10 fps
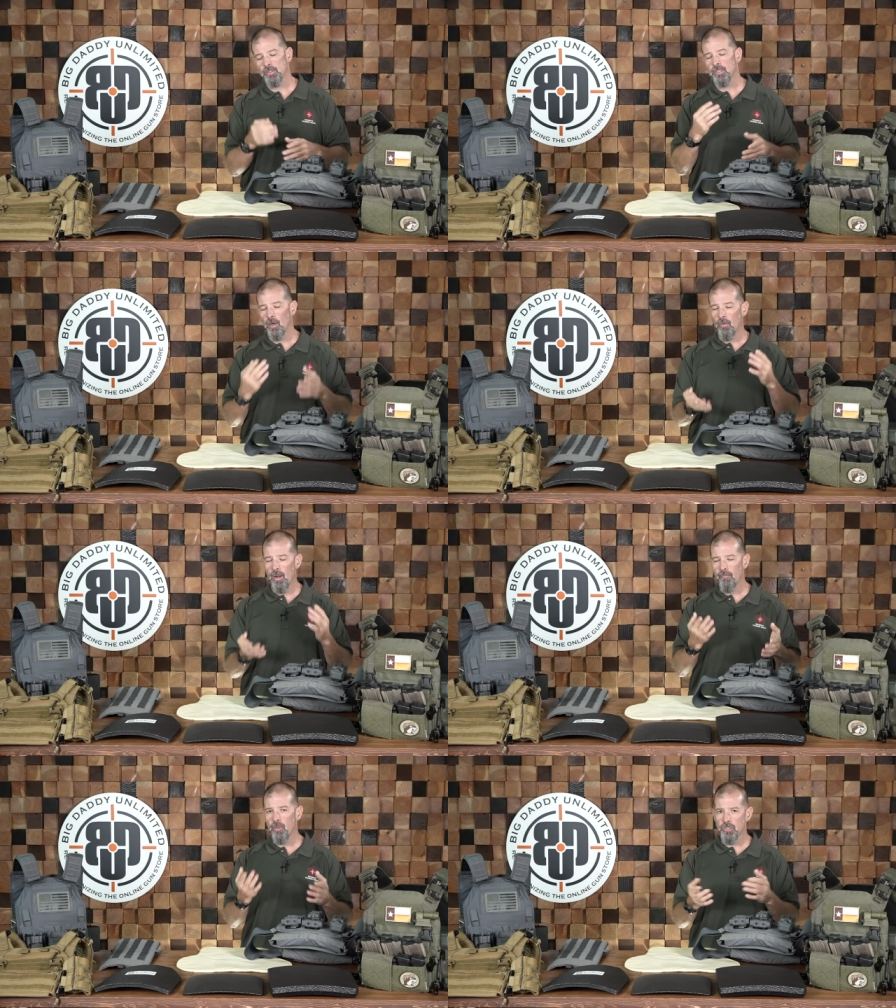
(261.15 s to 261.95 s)
So
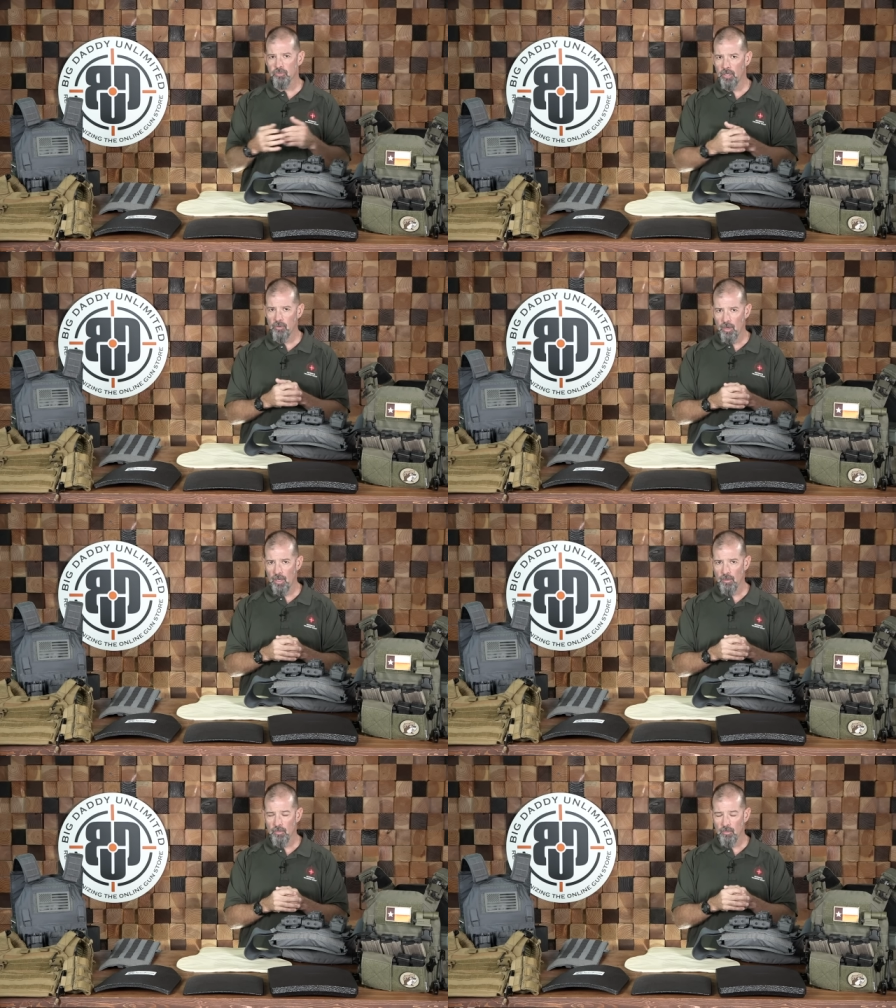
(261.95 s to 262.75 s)
of those three
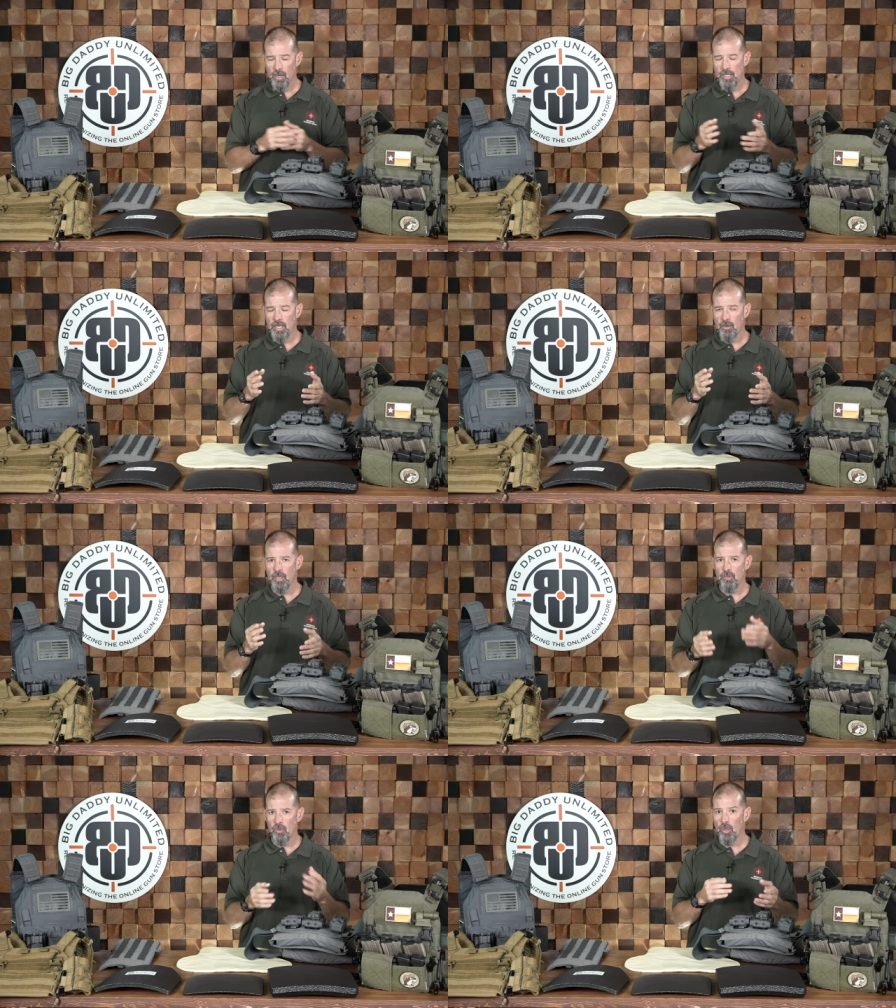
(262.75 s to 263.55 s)
cr
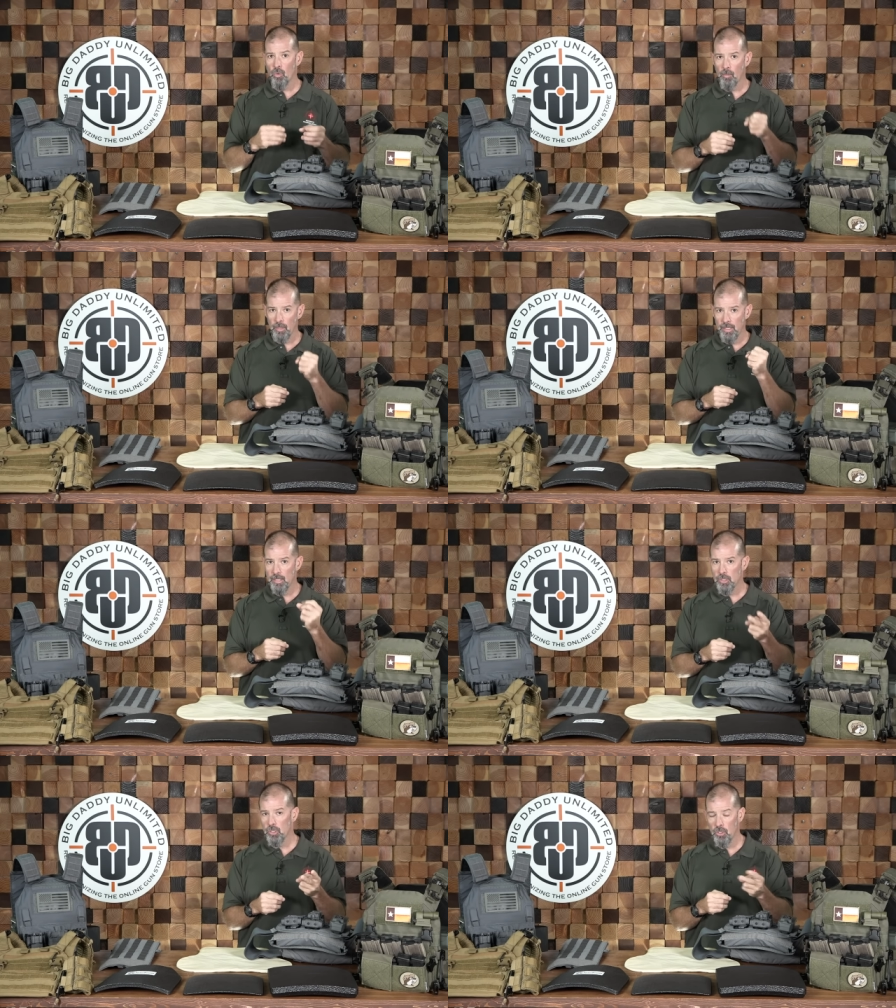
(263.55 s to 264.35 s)
criteria, you can normally
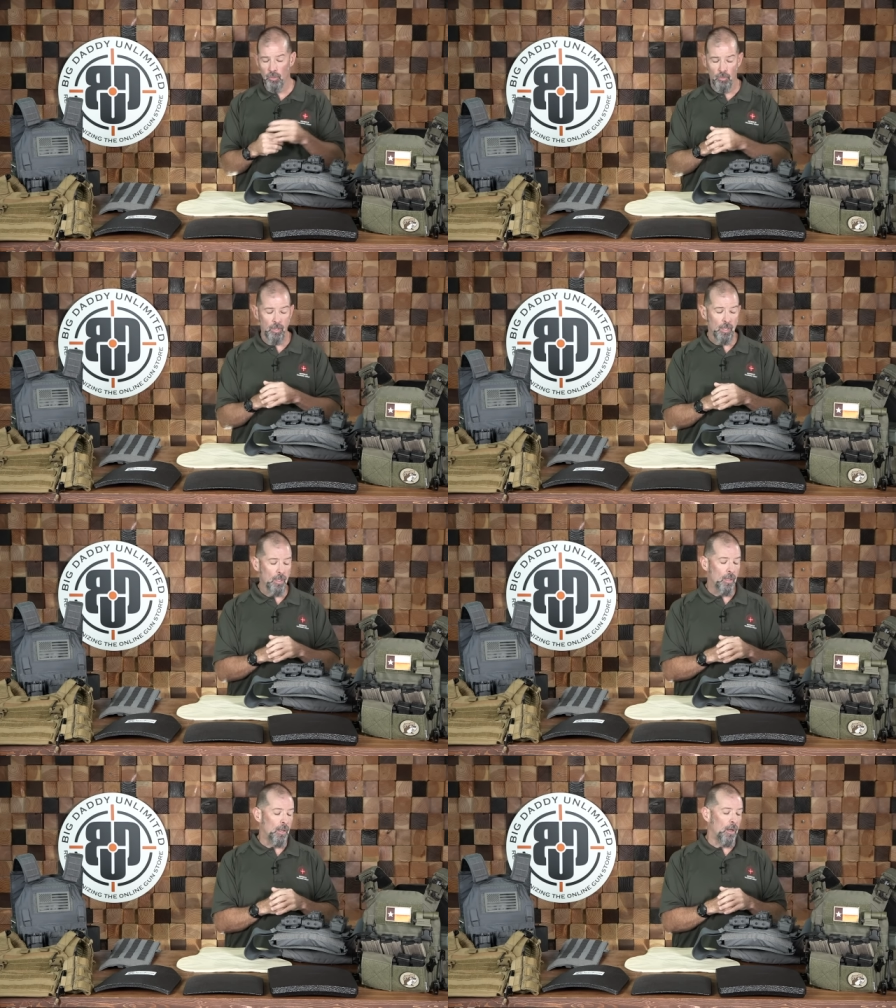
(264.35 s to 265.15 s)
get two
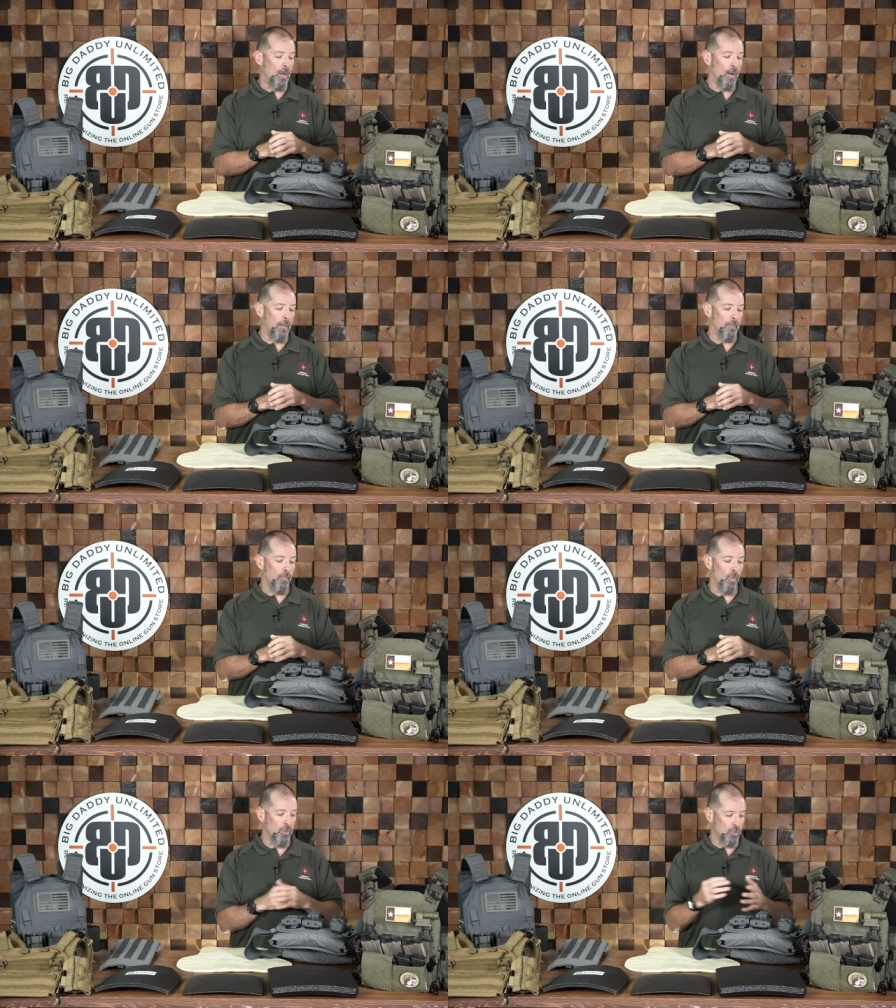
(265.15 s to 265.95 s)
um,
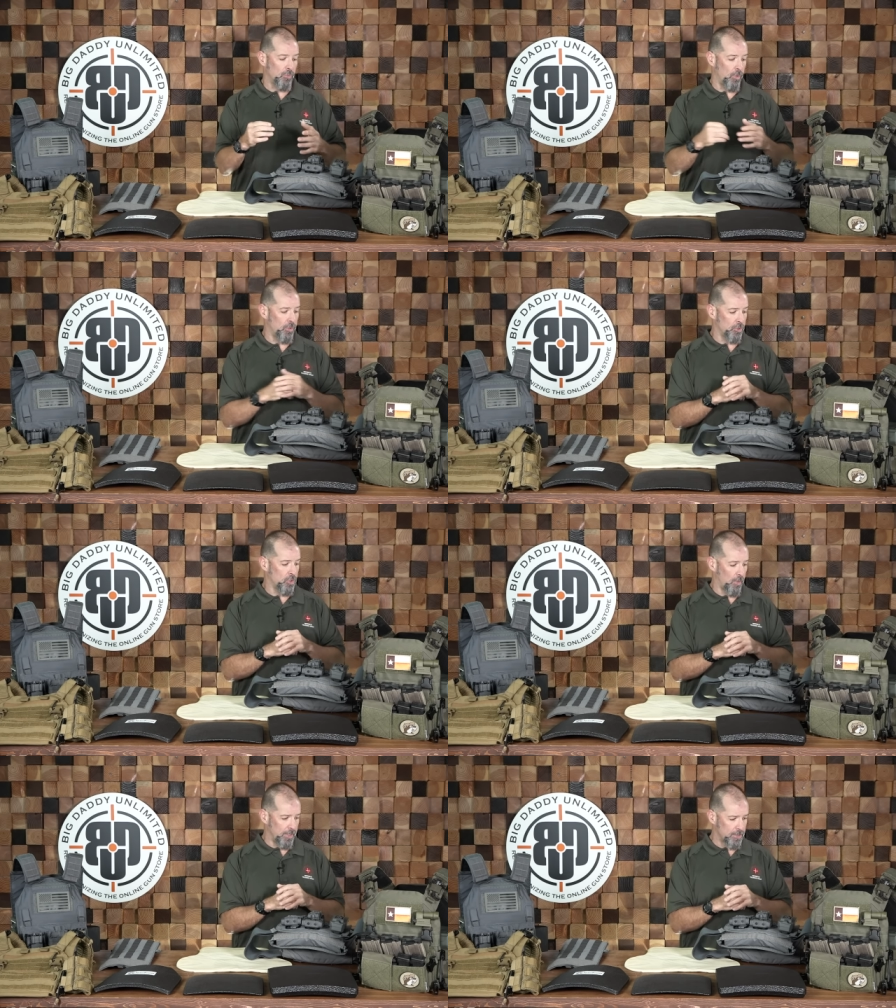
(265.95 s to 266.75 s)
with, your, with your
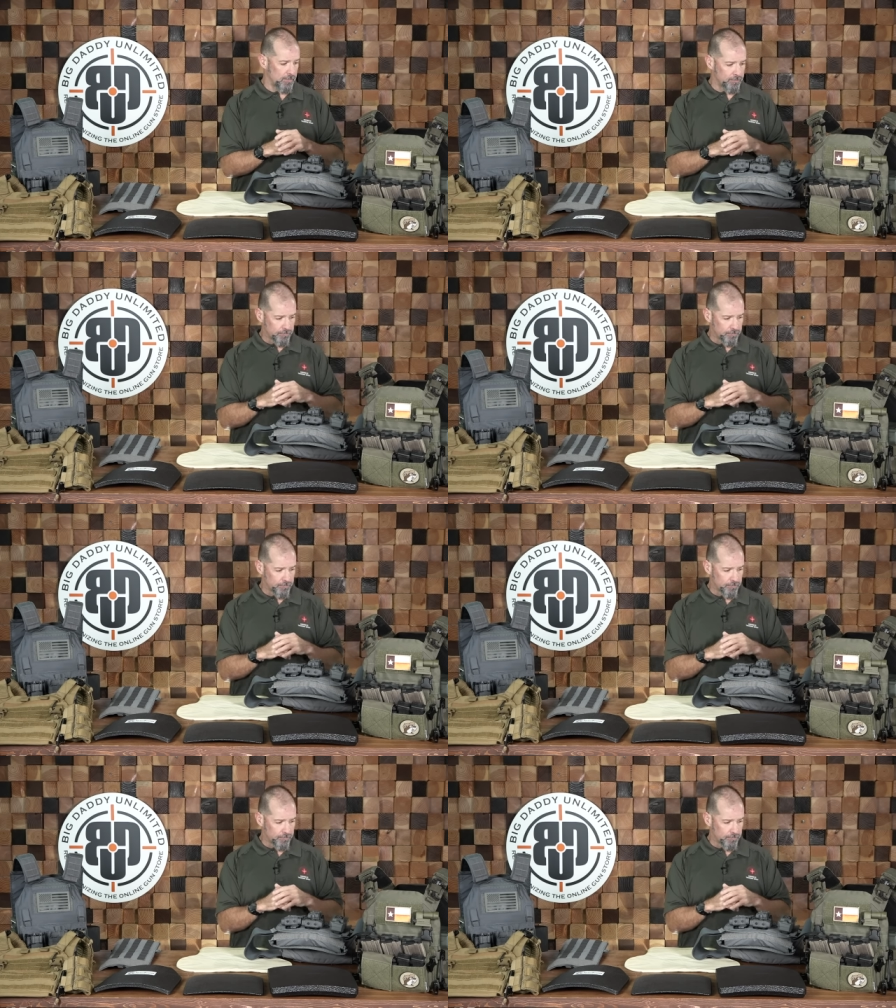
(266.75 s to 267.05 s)
choice.